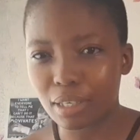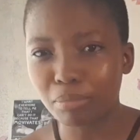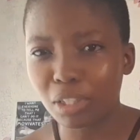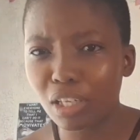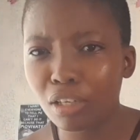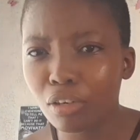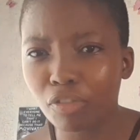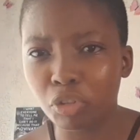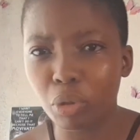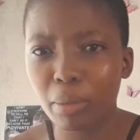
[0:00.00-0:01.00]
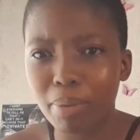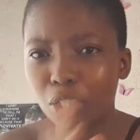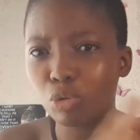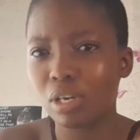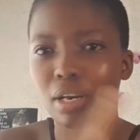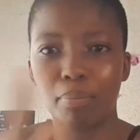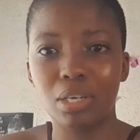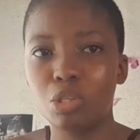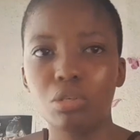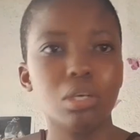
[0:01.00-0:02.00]
I'm thinking of doing part 1 and
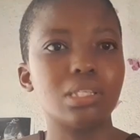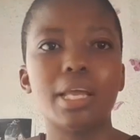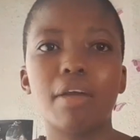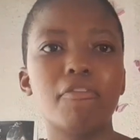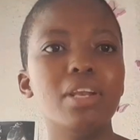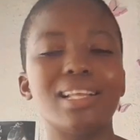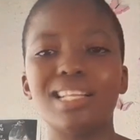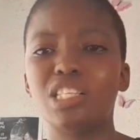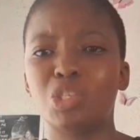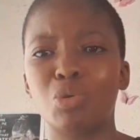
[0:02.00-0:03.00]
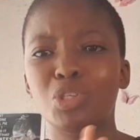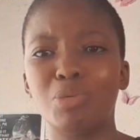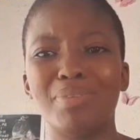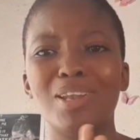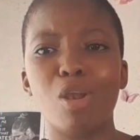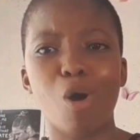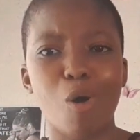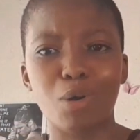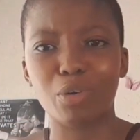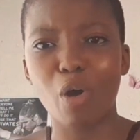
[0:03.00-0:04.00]
part 2, because, like, I feel like this is going to be
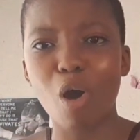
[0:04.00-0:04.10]
long.